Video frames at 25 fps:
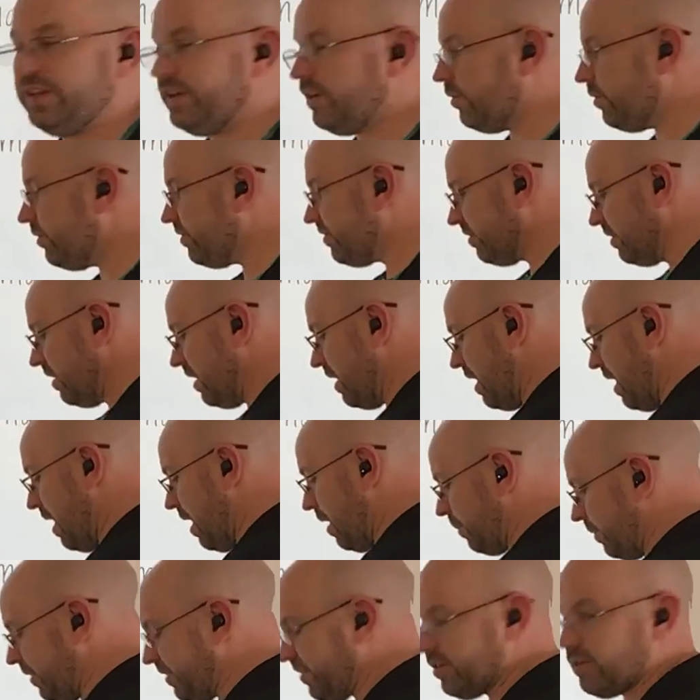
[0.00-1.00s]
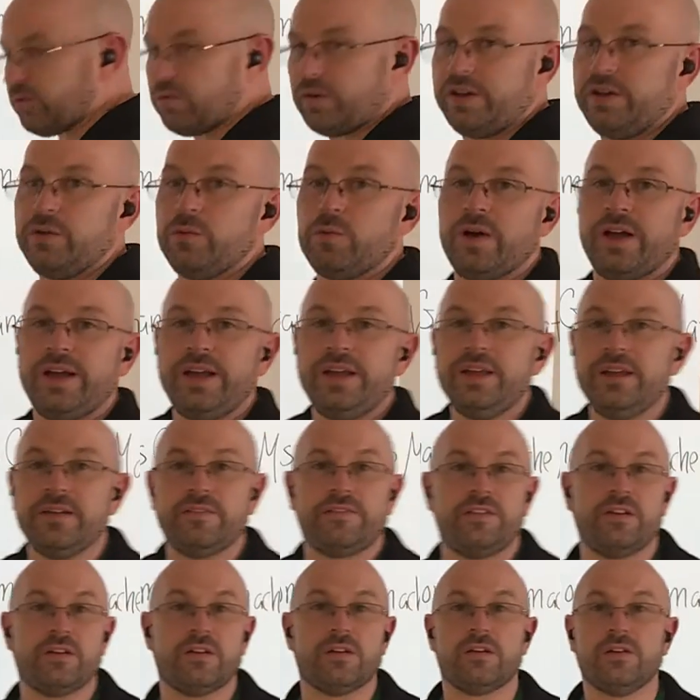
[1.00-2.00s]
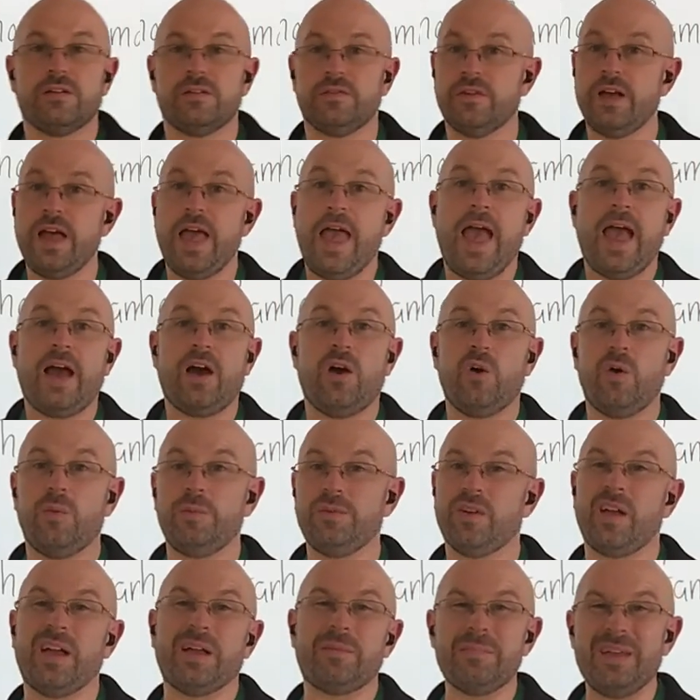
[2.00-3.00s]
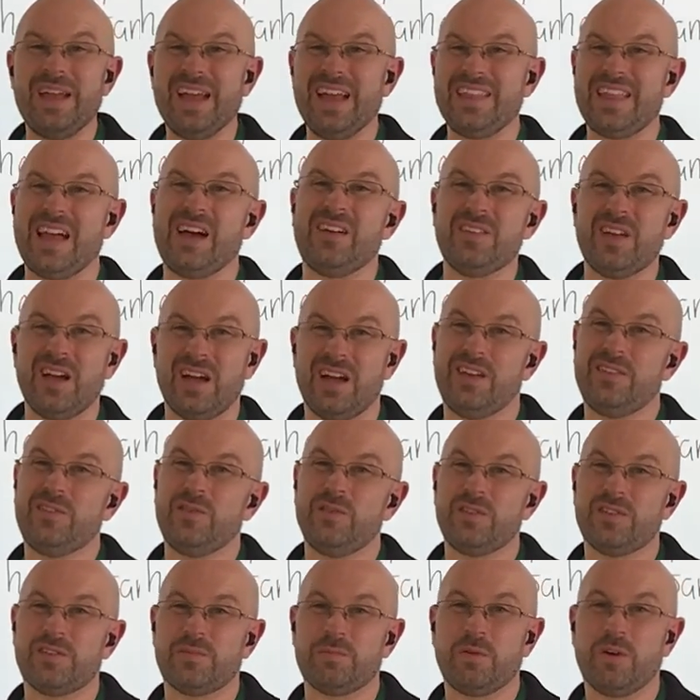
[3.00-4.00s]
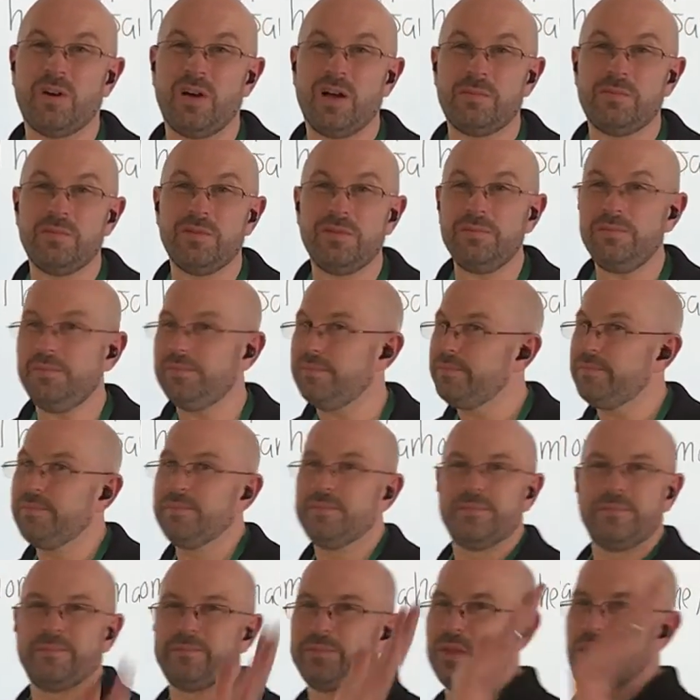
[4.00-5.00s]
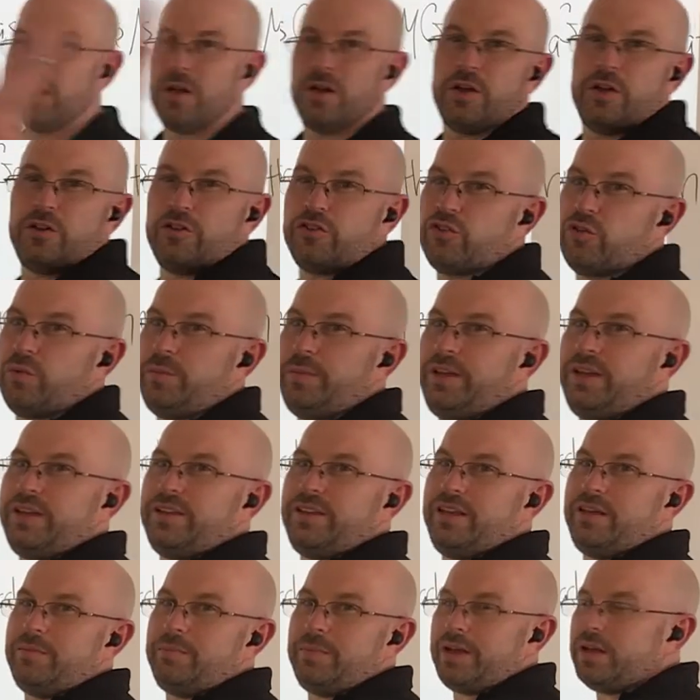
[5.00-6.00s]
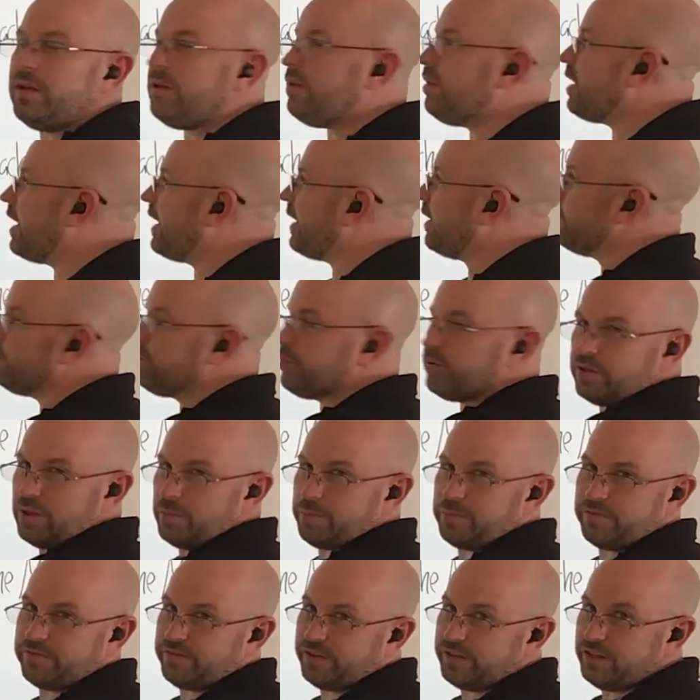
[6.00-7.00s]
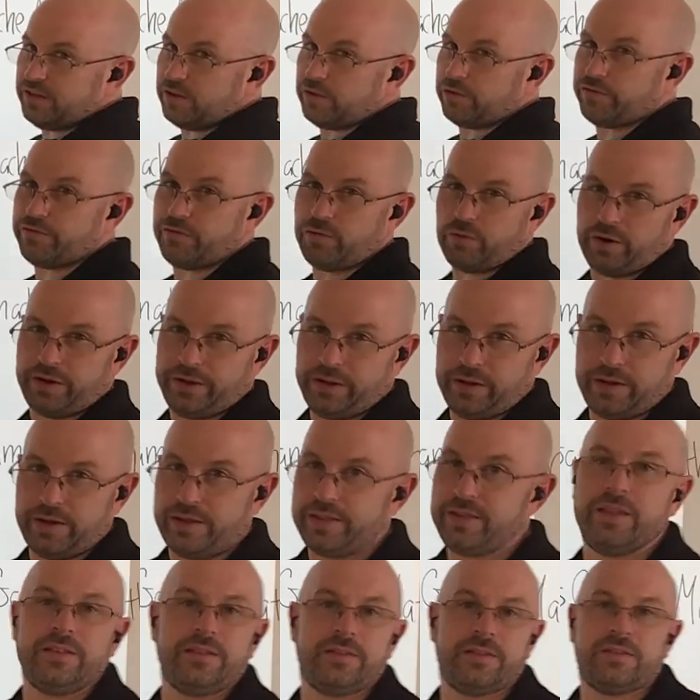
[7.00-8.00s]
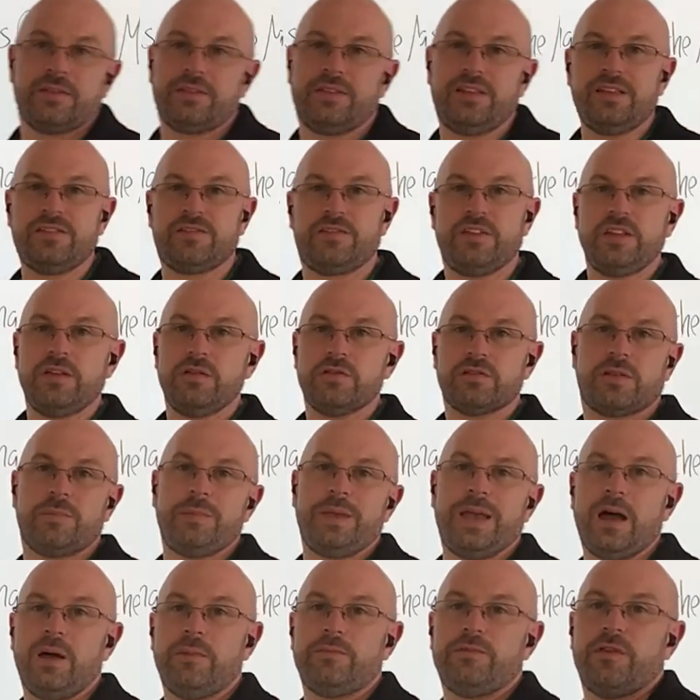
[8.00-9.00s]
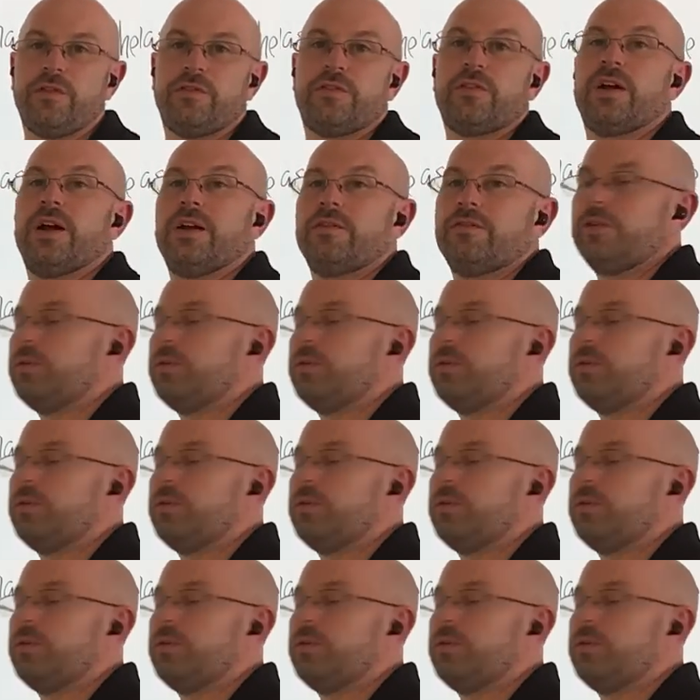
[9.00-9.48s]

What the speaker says: videos. What's a great way if you're at home and you're like, man, I don't know how to do this problem. Shoot me an email. I can put up a video for you. And then these videos can be helpful for